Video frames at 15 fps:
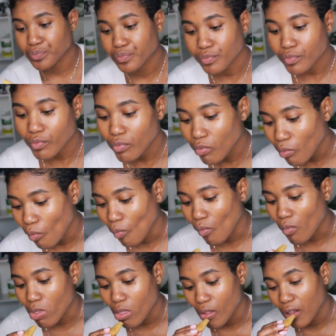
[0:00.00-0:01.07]

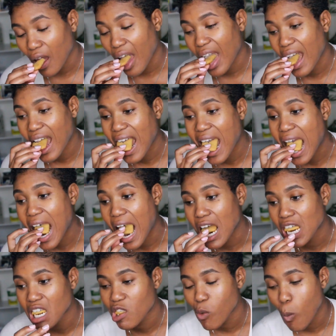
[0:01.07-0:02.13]

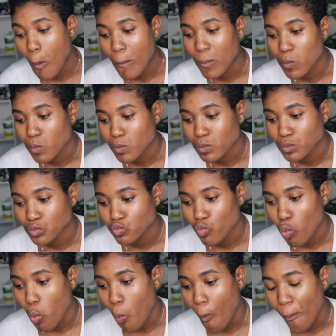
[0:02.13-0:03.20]

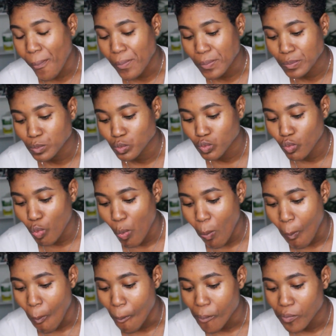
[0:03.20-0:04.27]

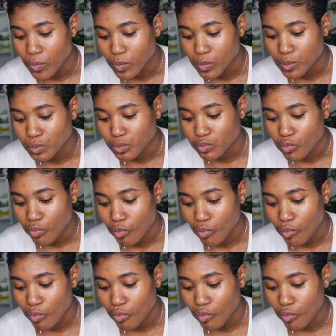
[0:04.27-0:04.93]
Nobody speaks.